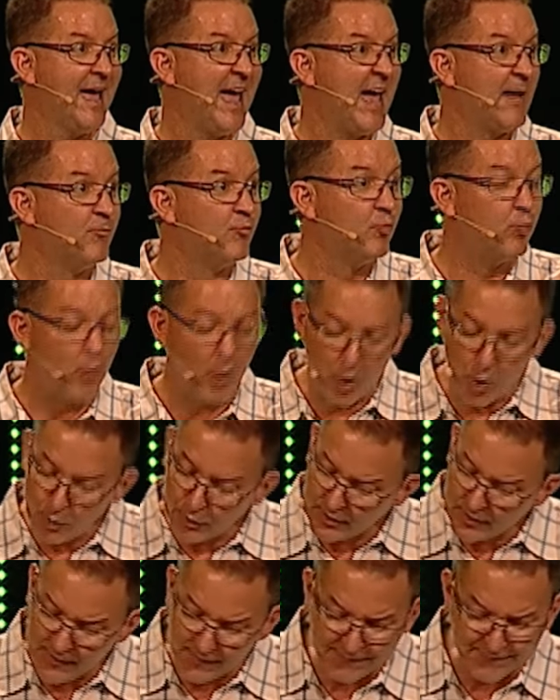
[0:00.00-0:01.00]
And
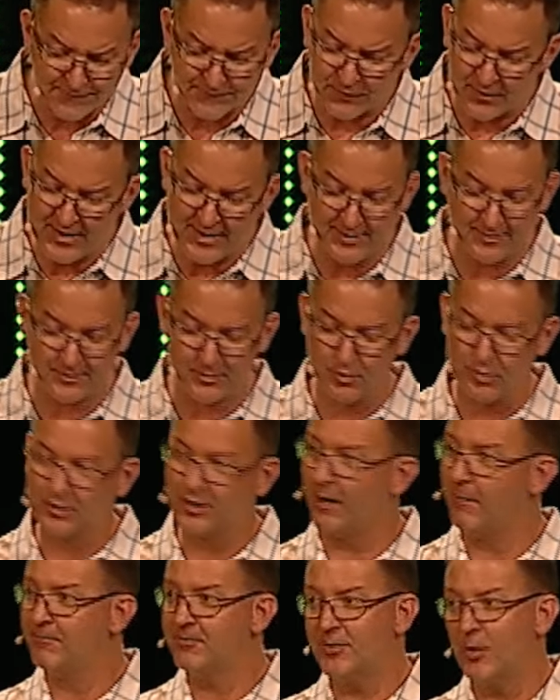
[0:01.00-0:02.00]
woe to the friend who
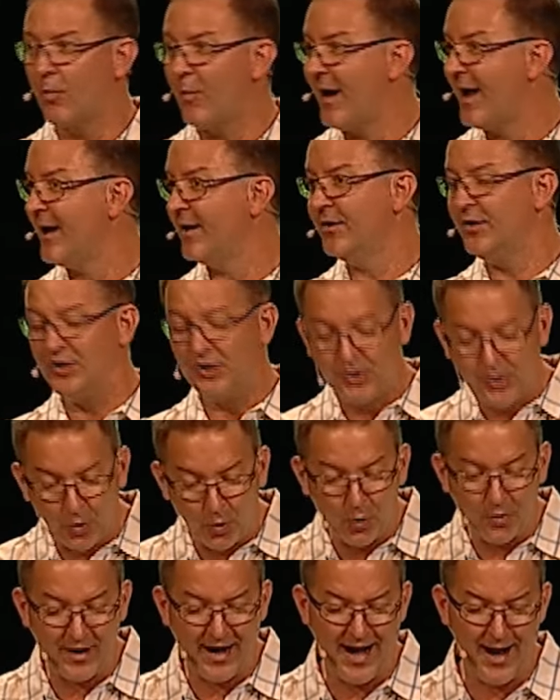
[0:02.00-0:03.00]
comes around
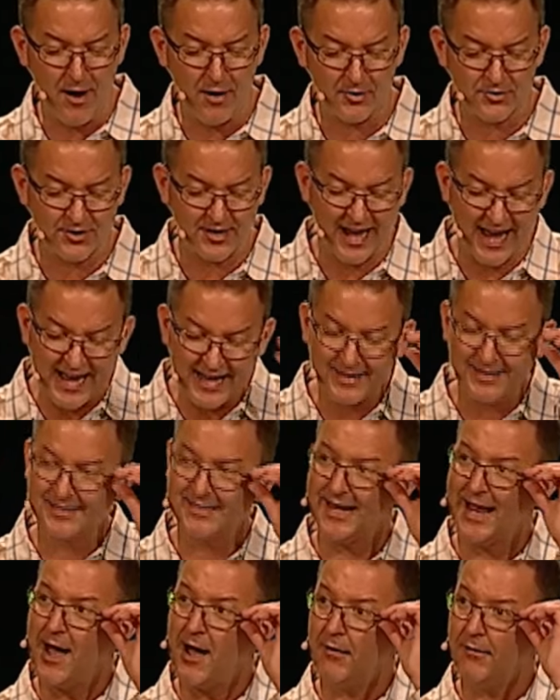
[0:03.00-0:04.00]
your house,
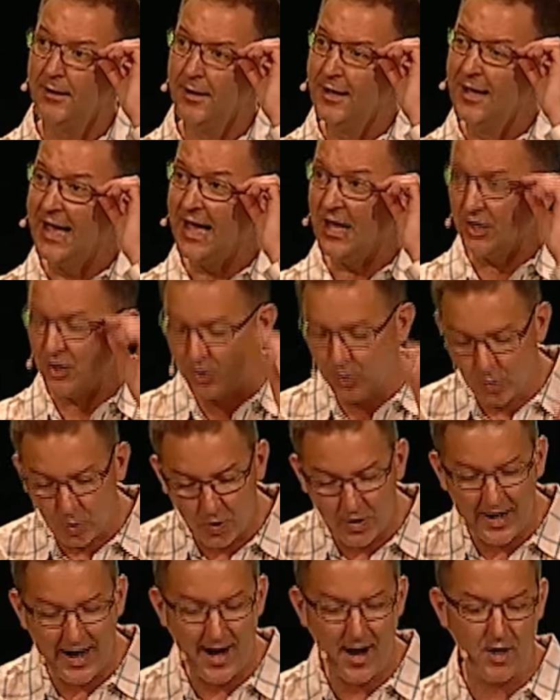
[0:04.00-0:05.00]
hangs out at
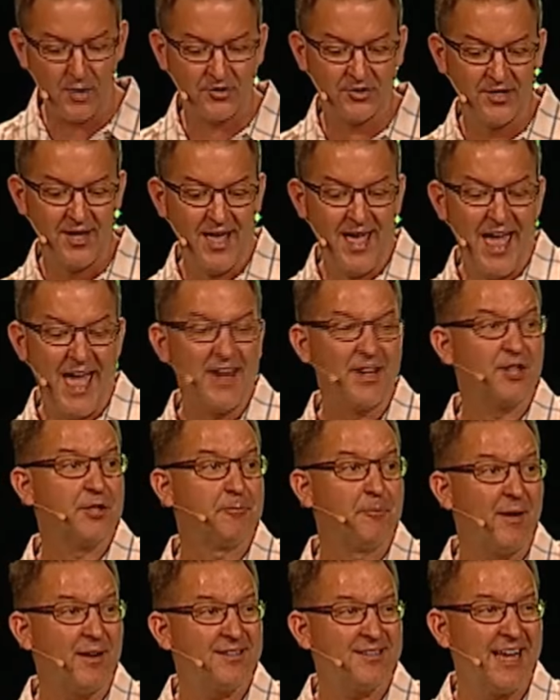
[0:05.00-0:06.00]
your house, and
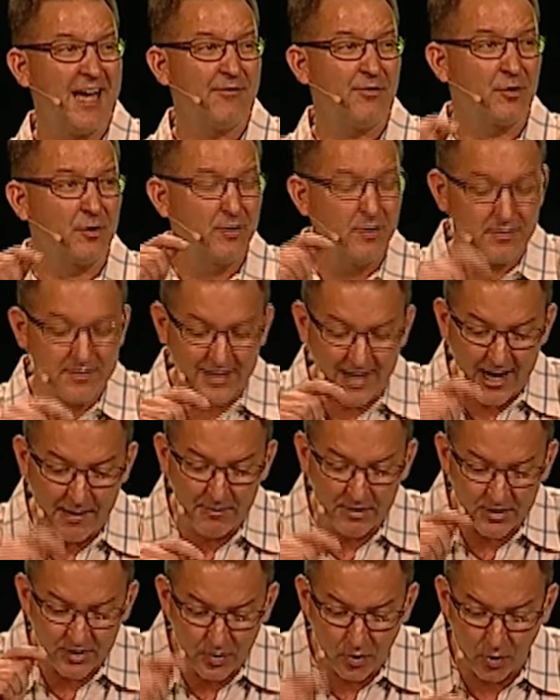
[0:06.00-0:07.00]
expects to have a good
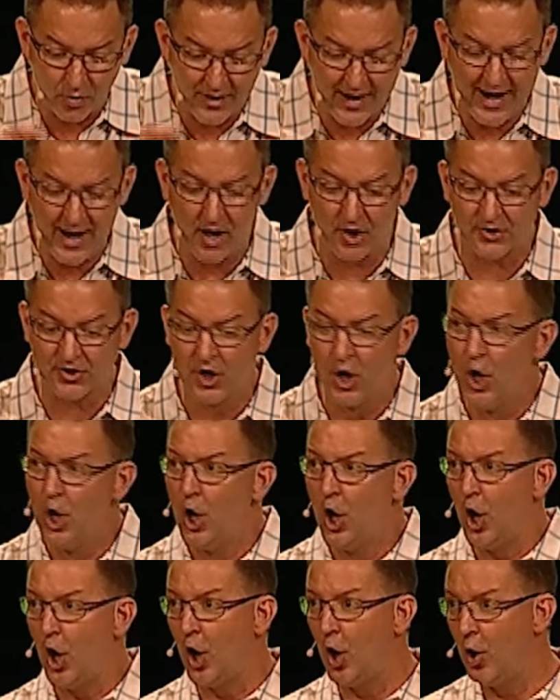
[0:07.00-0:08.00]
time at your house,
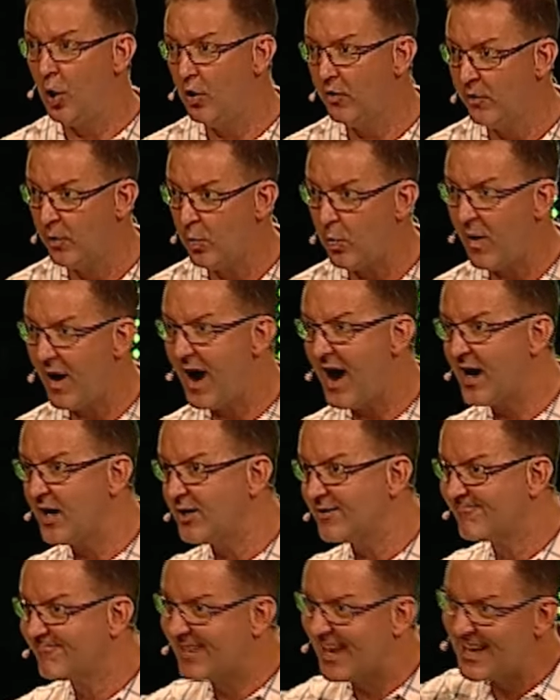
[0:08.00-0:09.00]
all the
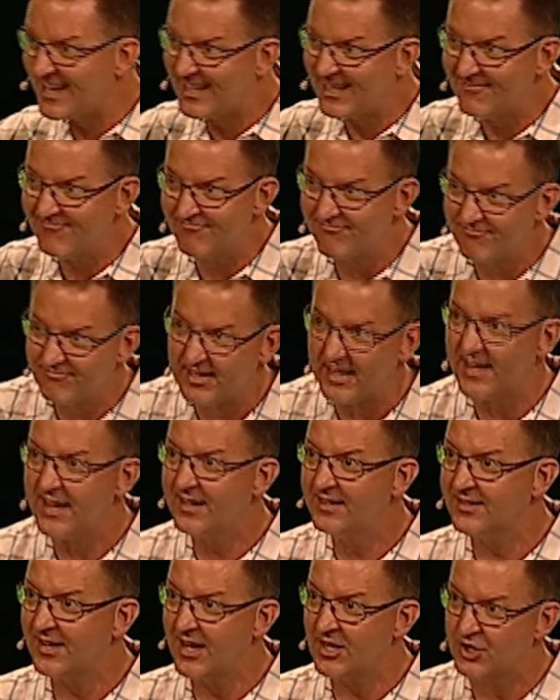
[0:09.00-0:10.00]
while taking
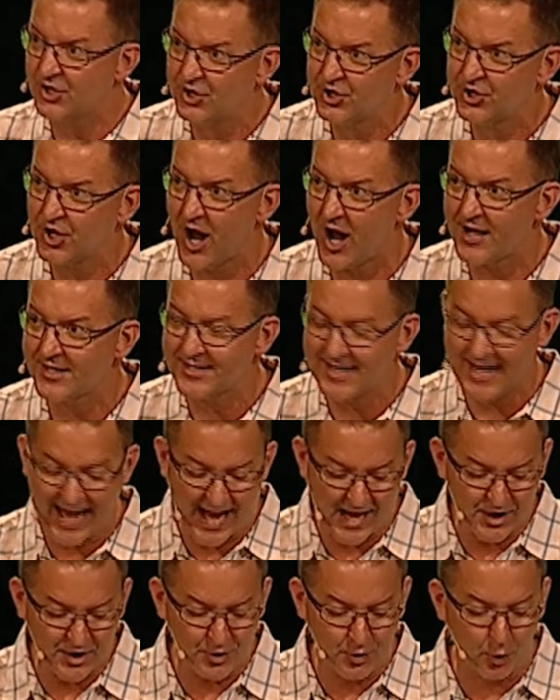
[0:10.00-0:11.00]
digs and shots
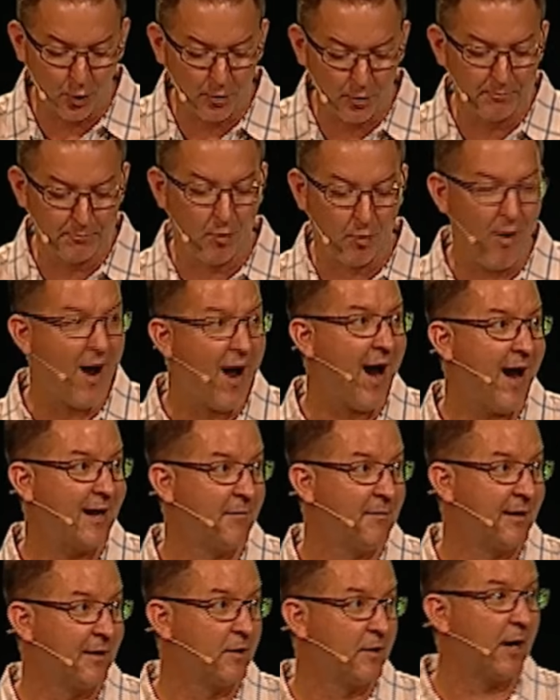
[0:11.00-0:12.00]
at your bride.
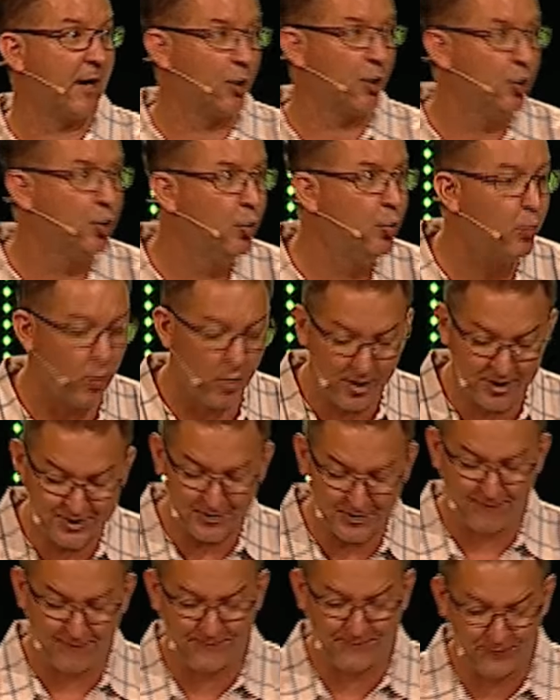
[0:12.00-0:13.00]
I mean, like, who
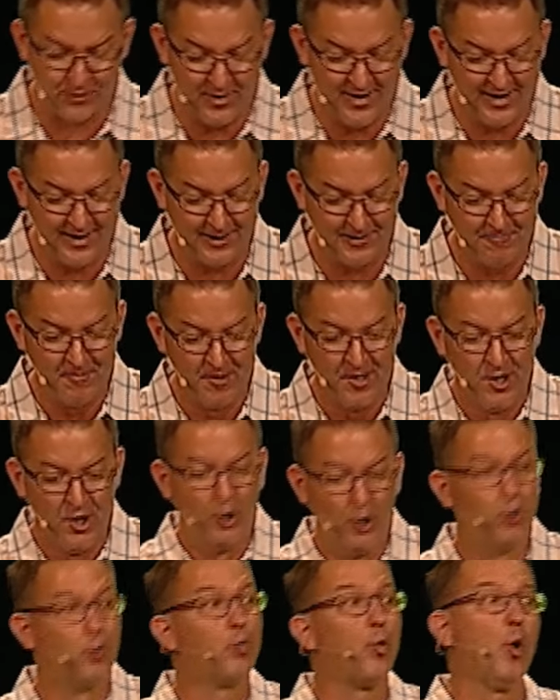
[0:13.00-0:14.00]
wants a friend
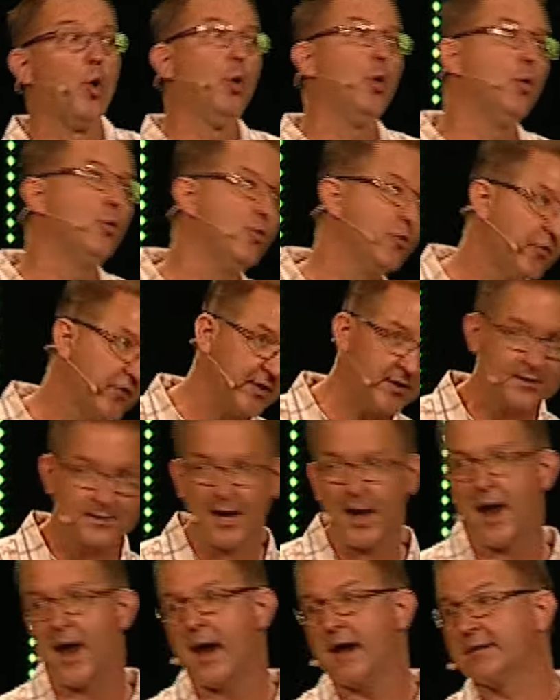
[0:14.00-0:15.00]
who rolls his
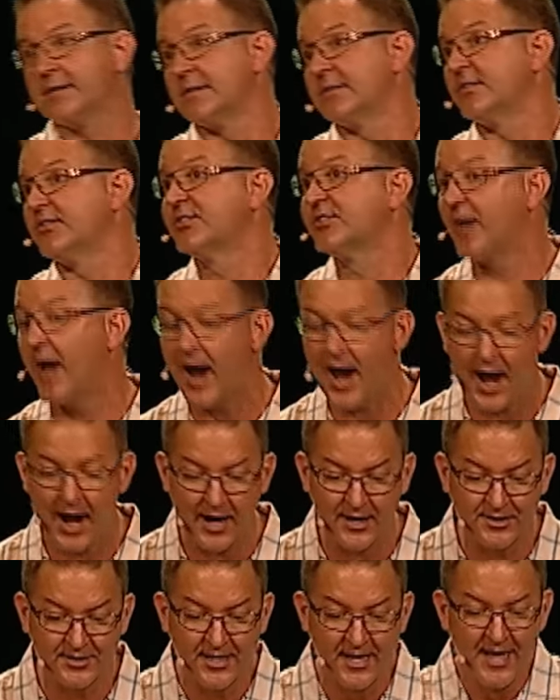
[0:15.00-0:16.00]
eyes and
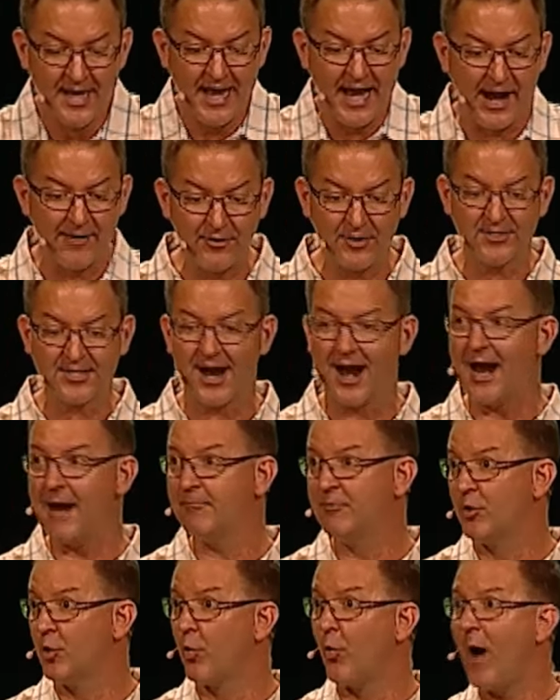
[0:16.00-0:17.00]
sighs every
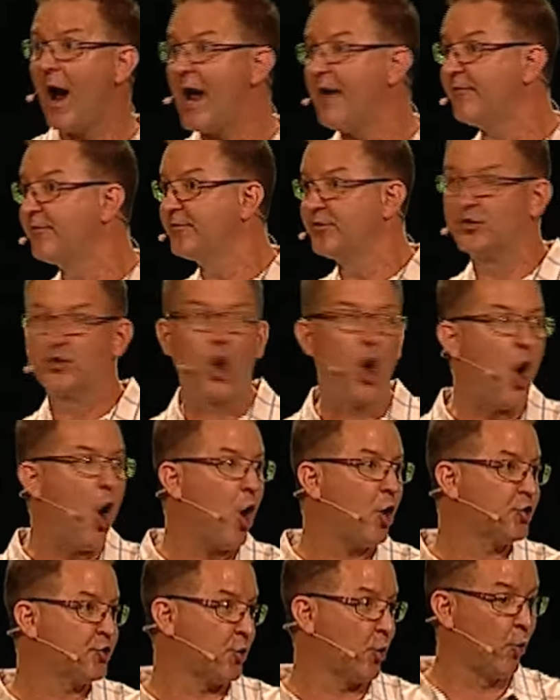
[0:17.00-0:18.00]
time your wife
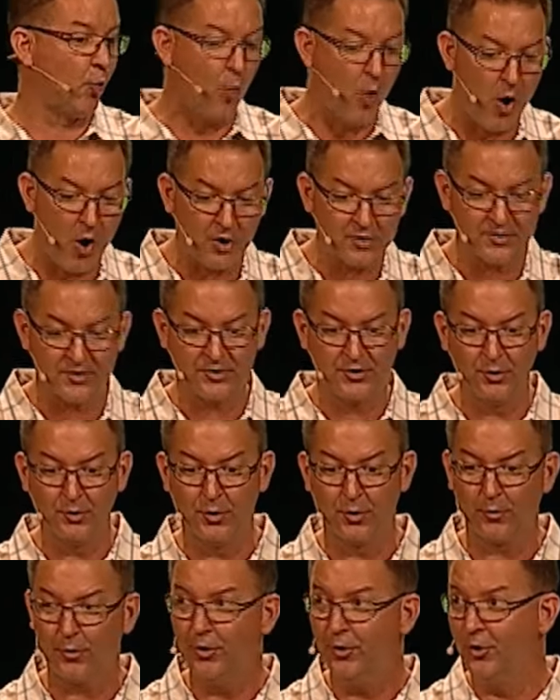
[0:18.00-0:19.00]
talks or walks into
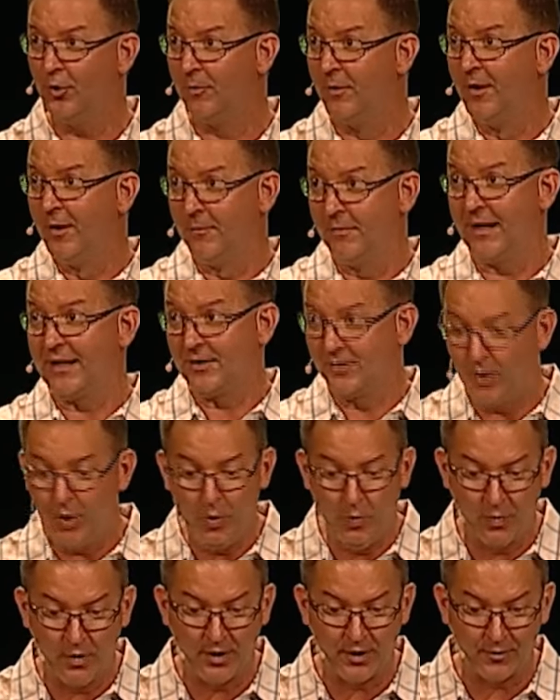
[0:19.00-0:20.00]
a room? I'm like, no
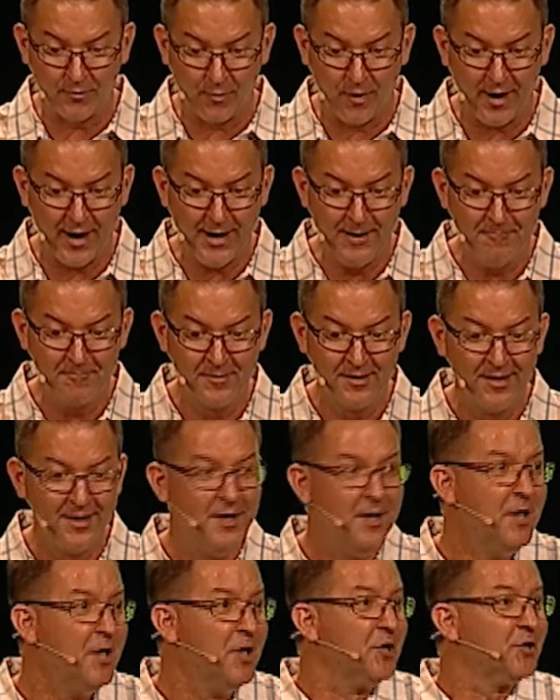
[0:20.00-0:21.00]
one, right?
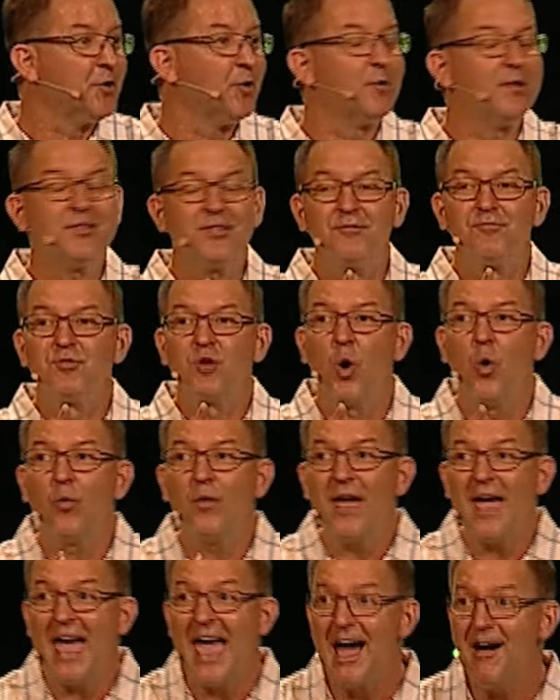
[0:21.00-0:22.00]
So, listen, don't
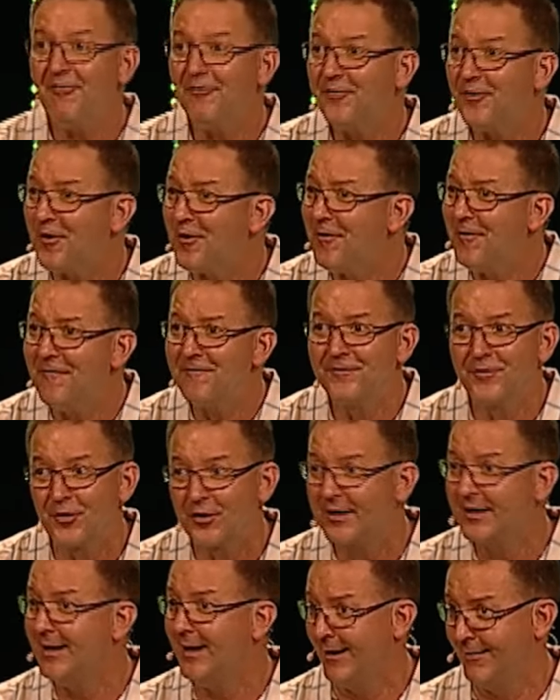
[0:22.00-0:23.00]
ever
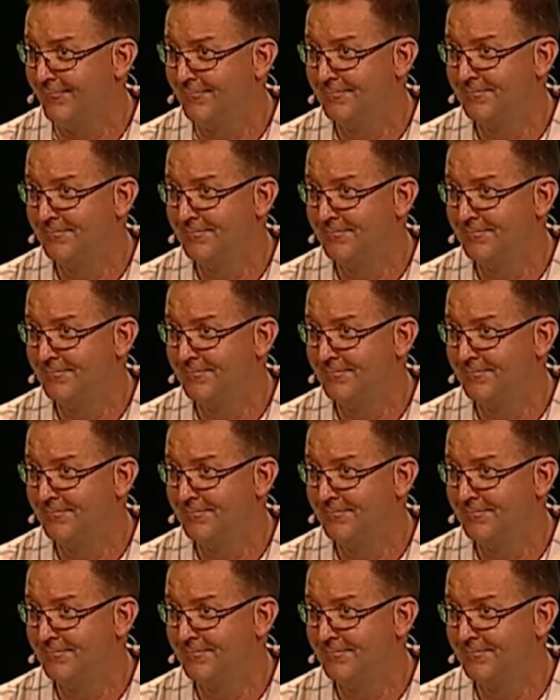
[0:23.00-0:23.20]
forget,